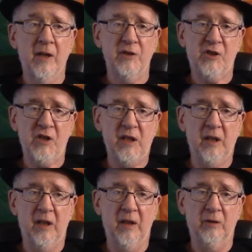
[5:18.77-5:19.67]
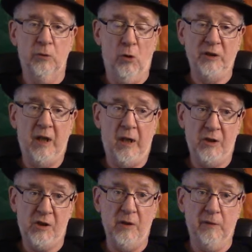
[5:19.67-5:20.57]
the Sika Long Dong
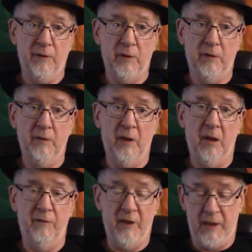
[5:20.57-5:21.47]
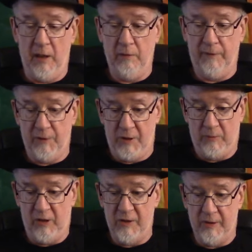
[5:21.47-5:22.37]
Silver video for some
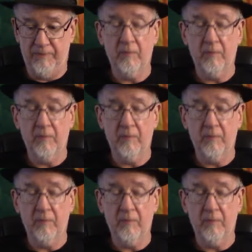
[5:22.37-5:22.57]
reason.